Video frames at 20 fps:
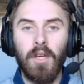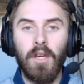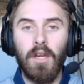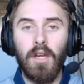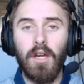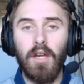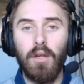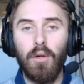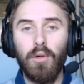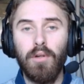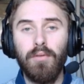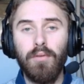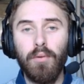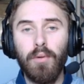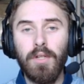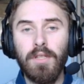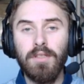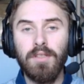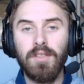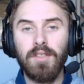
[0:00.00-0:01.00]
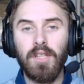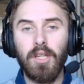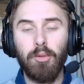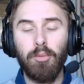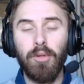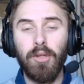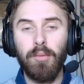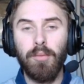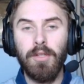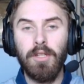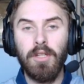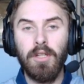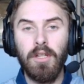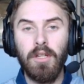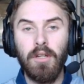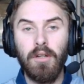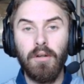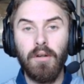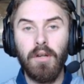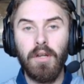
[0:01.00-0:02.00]
Hello everyone, Skypikmin
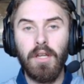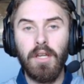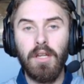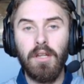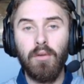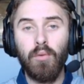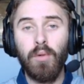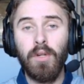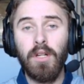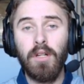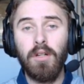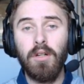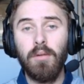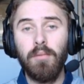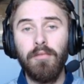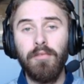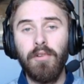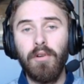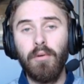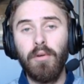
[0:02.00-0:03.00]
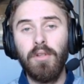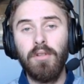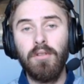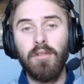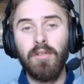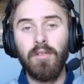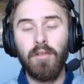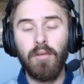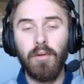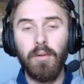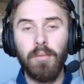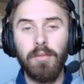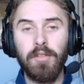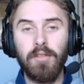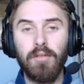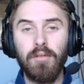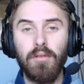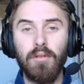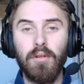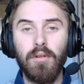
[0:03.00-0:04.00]
here, and welcome for another
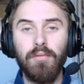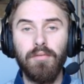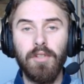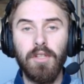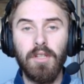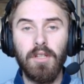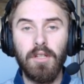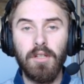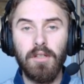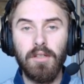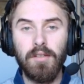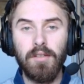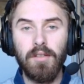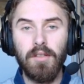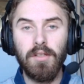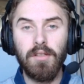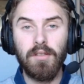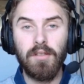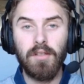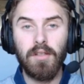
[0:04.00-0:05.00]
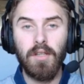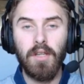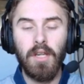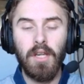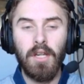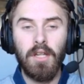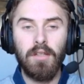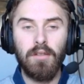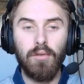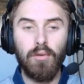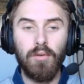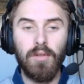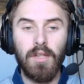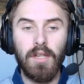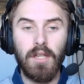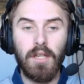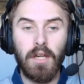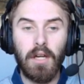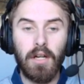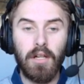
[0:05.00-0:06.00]
episode of the Analyst Desk.
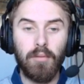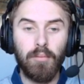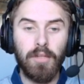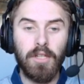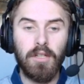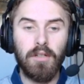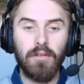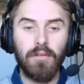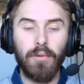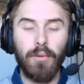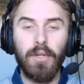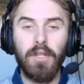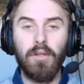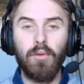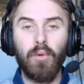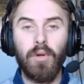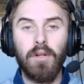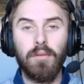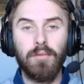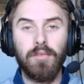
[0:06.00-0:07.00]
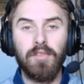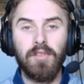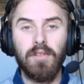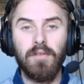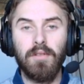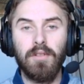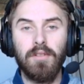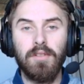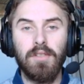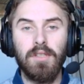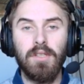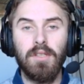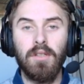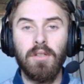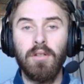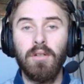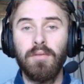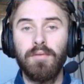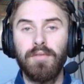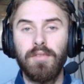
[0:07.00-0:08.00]
Today I'll be covering round 17
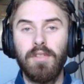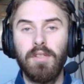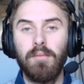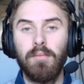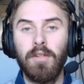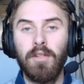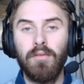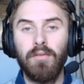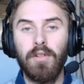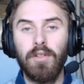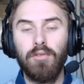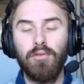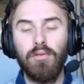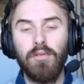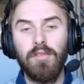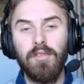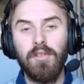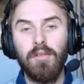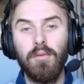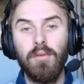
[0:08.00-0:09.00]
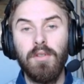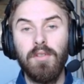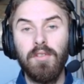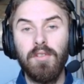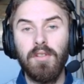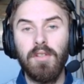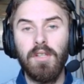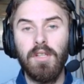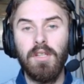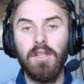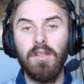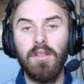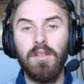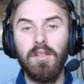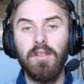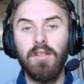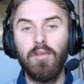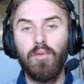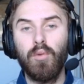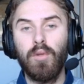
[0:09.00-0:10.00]
of the Manufacturer Series in
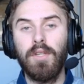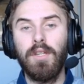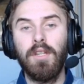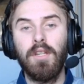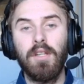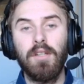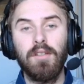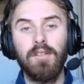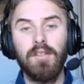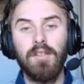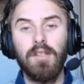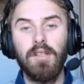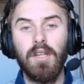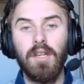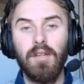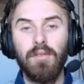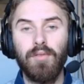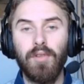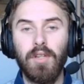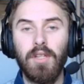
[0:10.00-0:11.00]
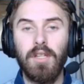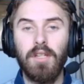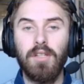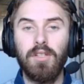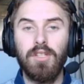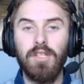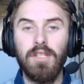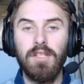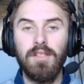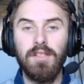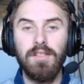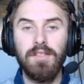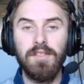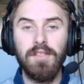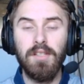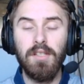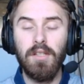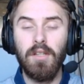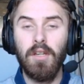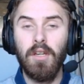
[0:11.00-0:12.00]
the 2019 FIA GTC.